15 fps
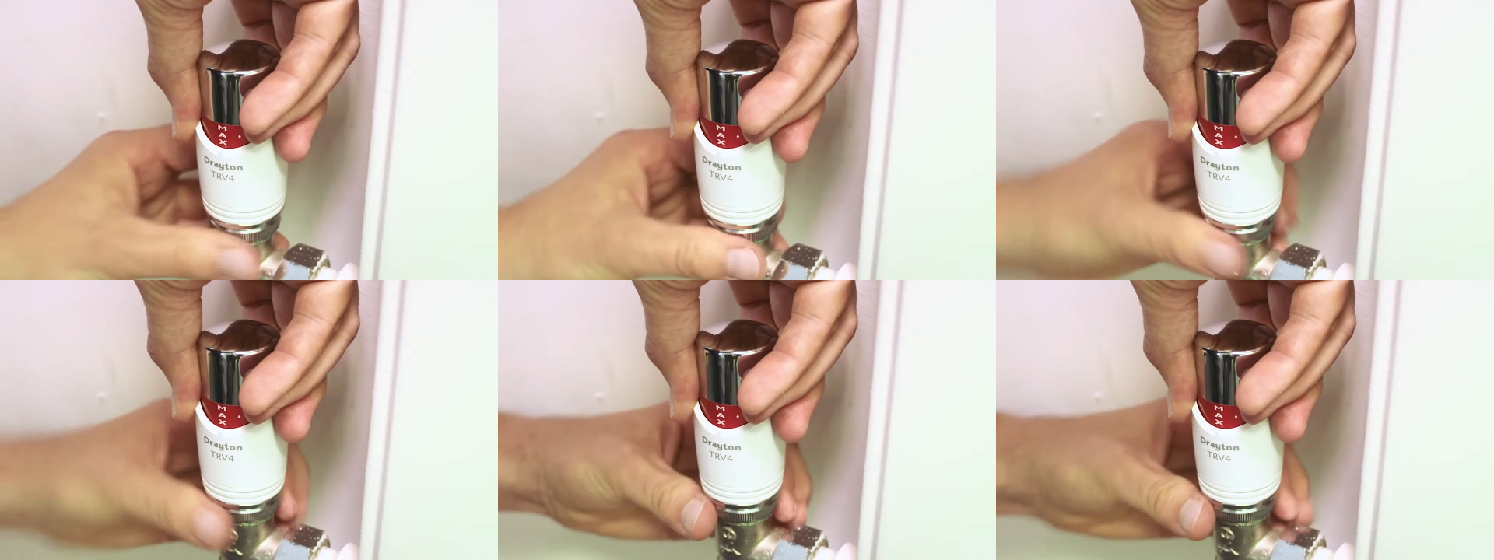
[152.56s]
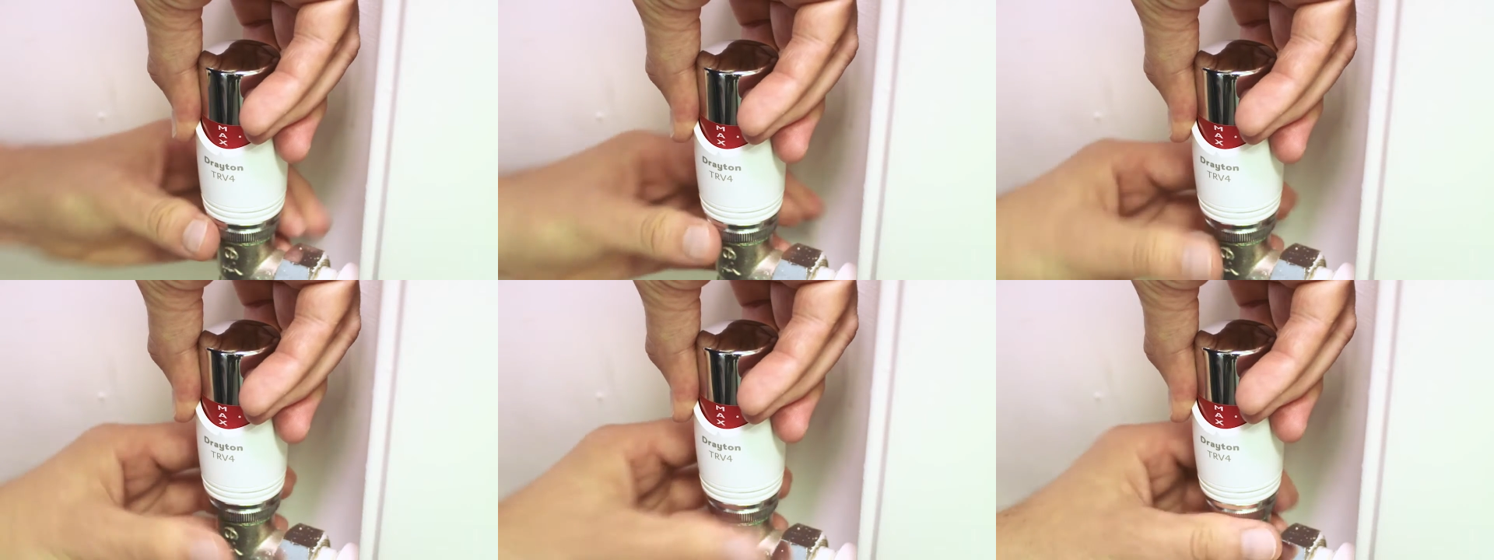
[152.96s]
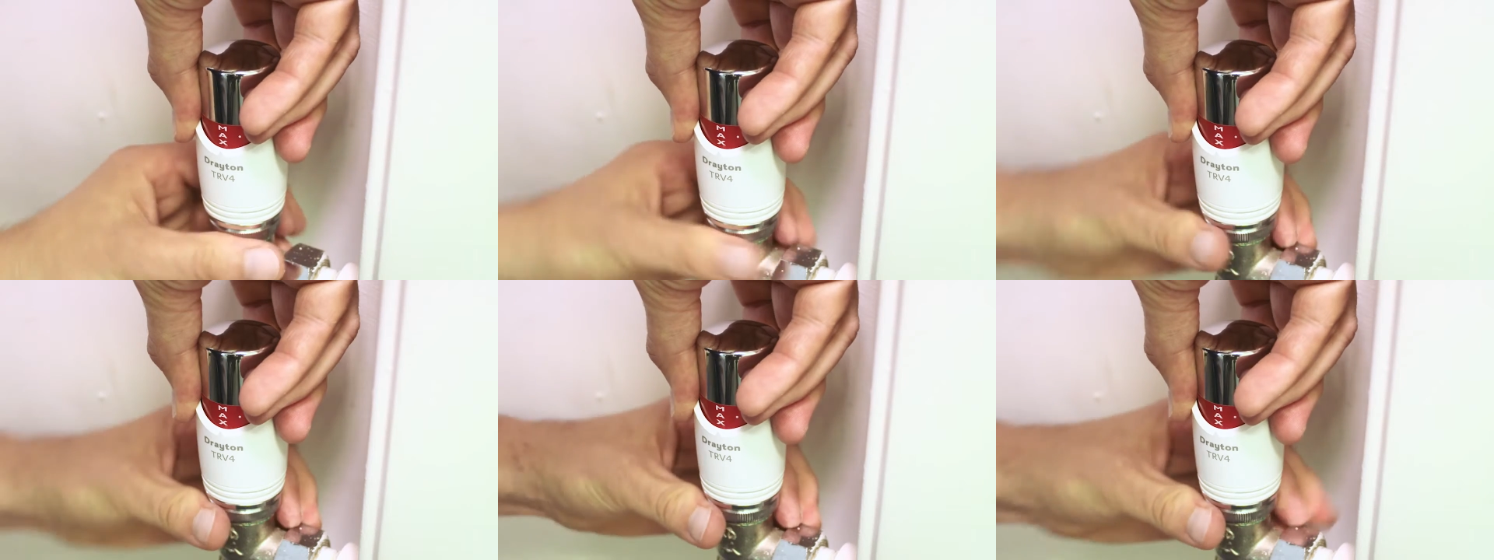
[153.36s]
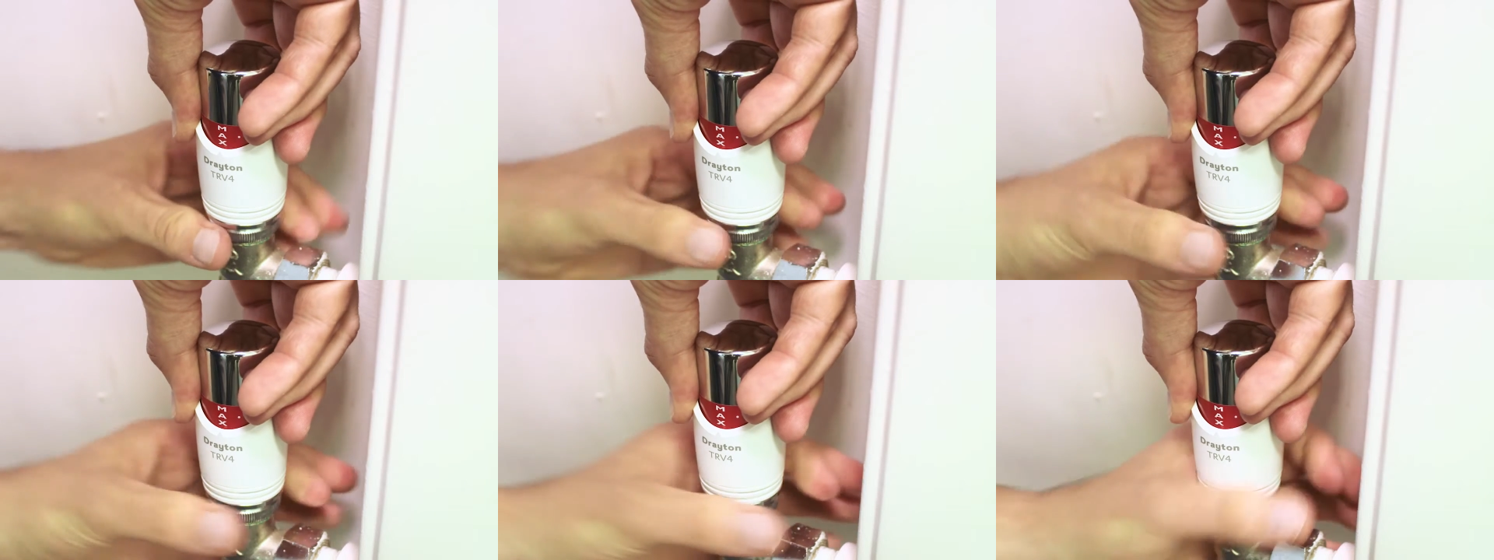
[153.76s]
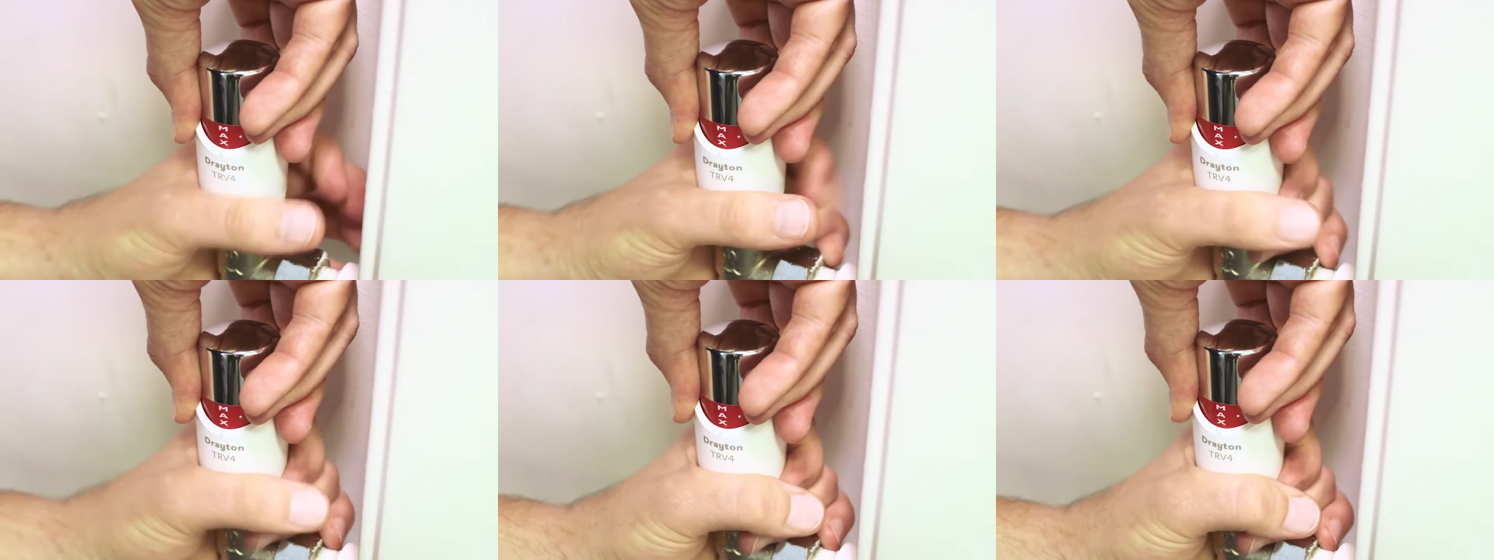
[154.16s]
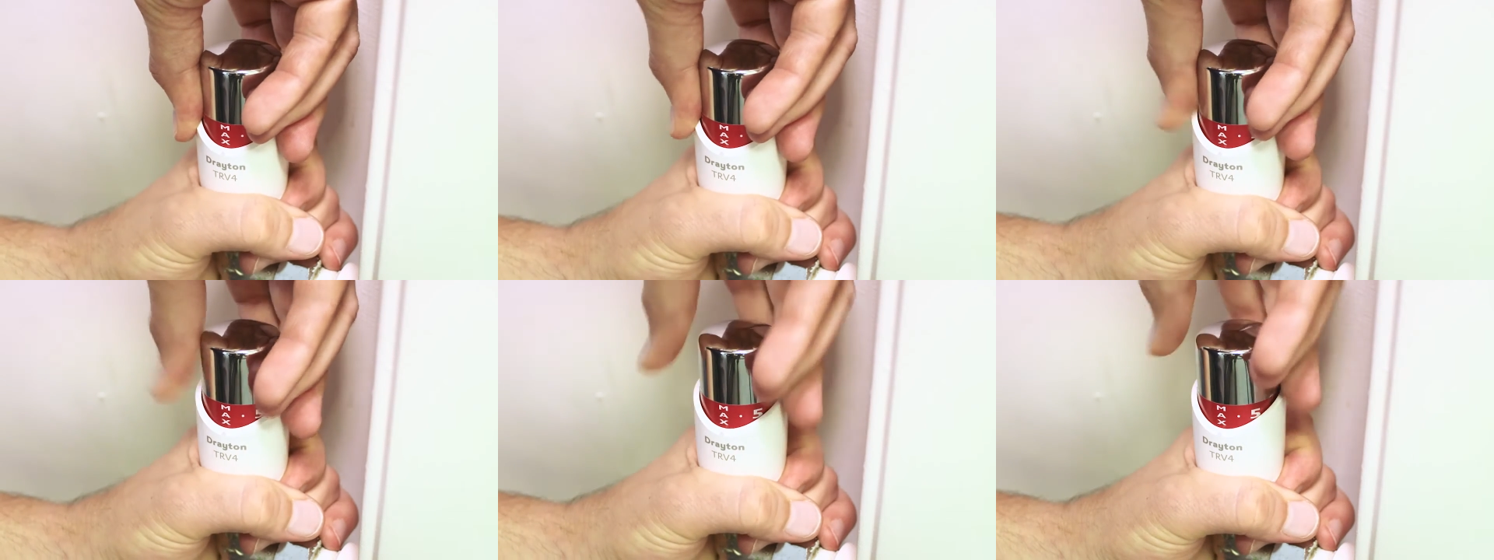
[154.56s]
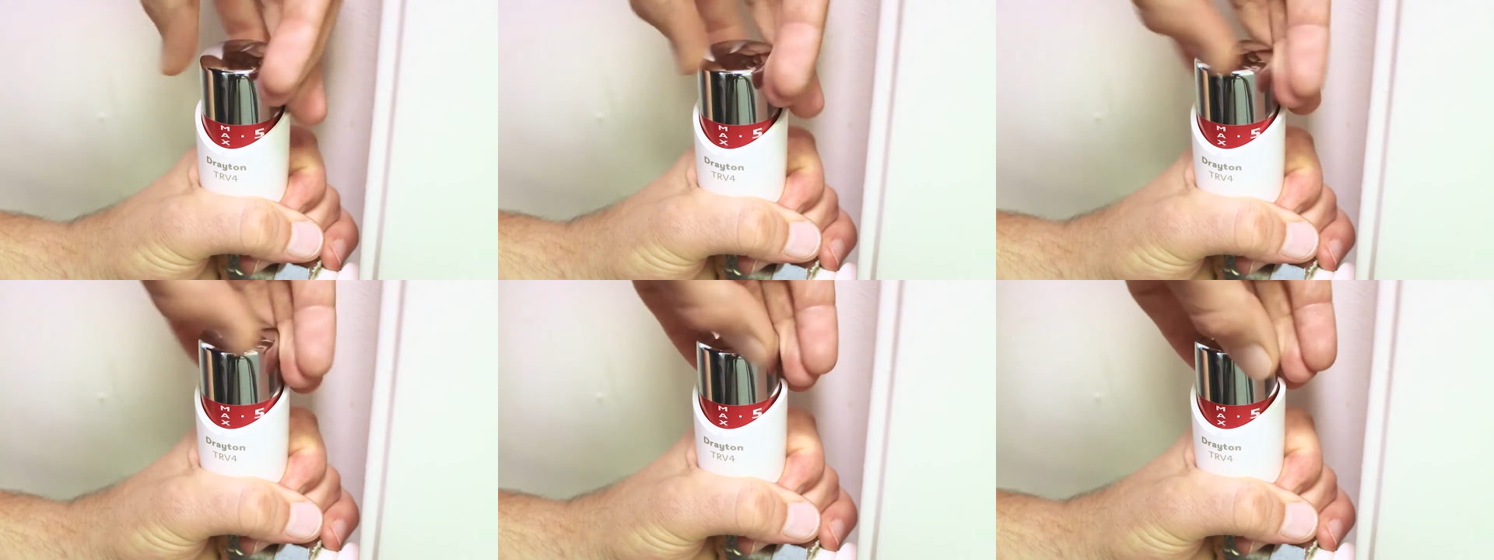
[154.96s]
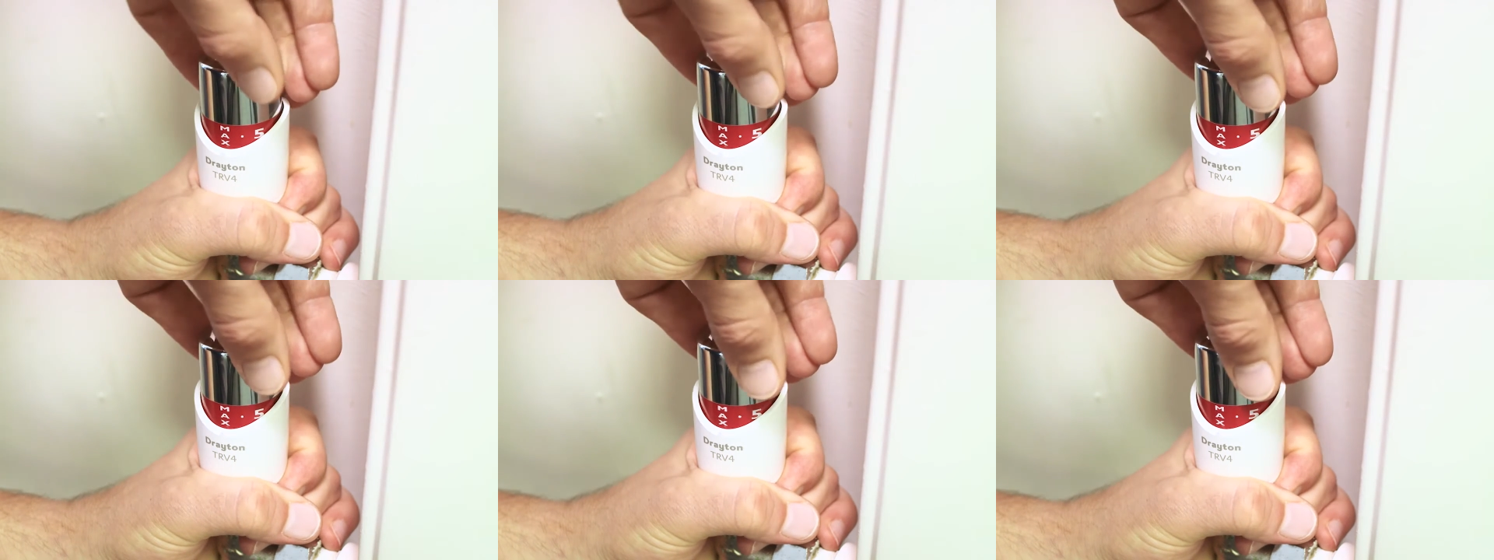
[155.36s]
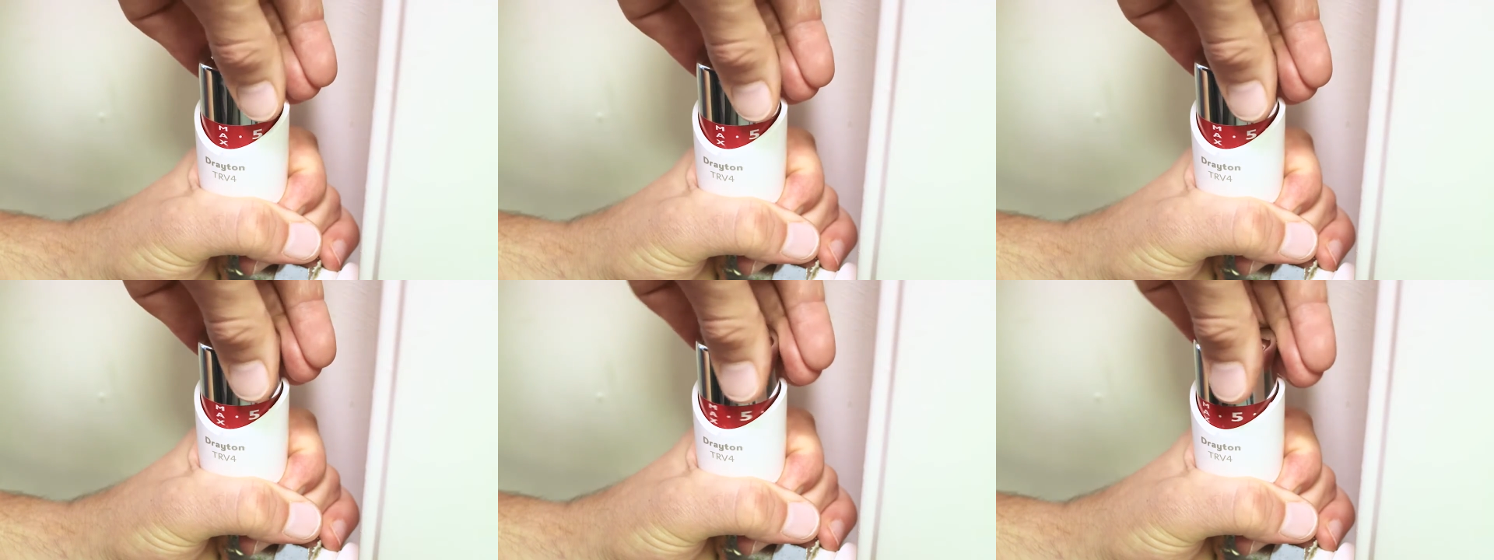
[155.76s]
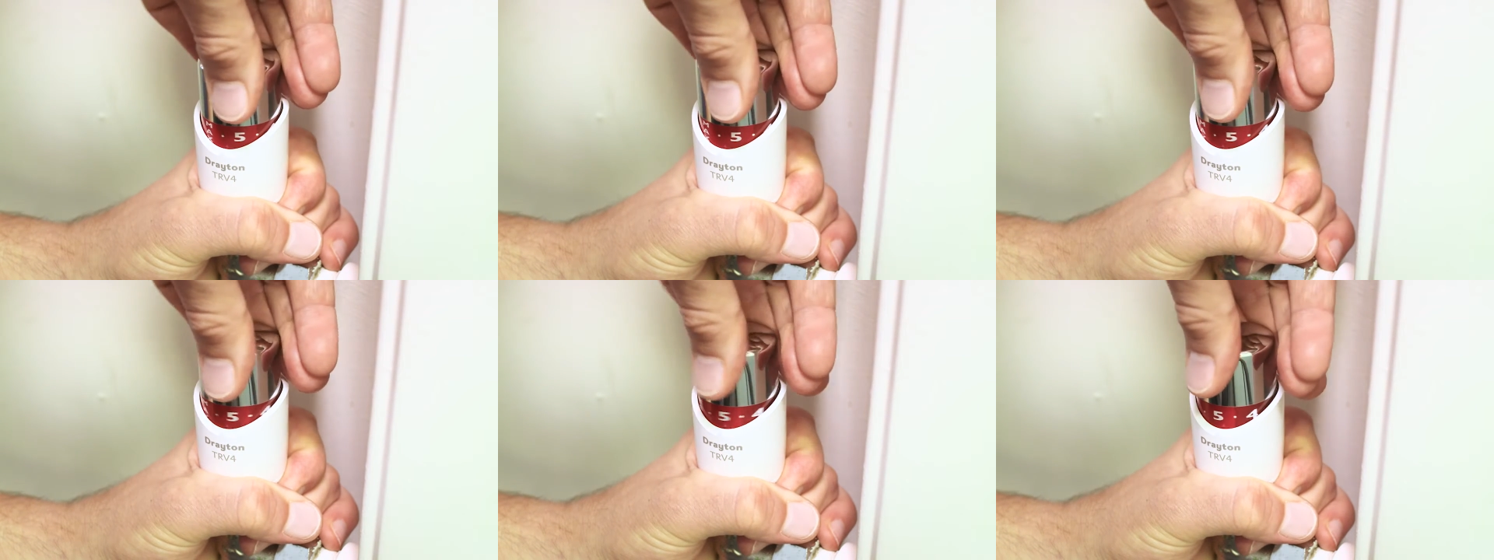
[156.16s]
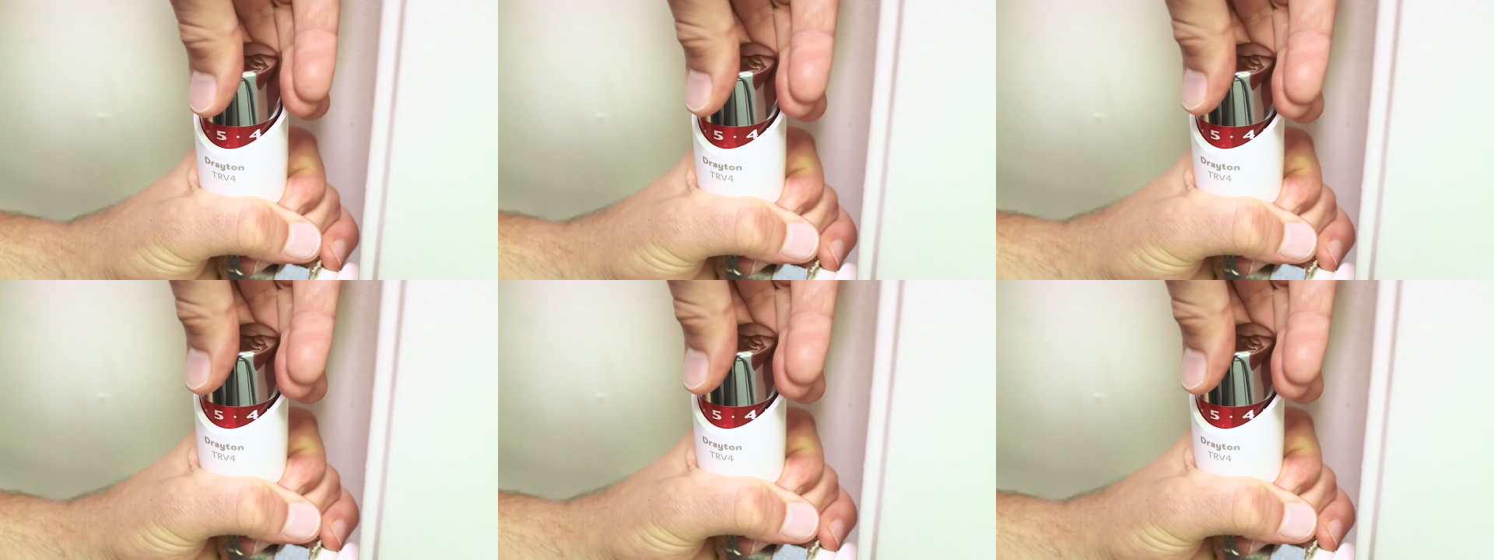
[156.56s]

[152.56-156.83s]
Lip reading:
Nobody's mouth can be seen.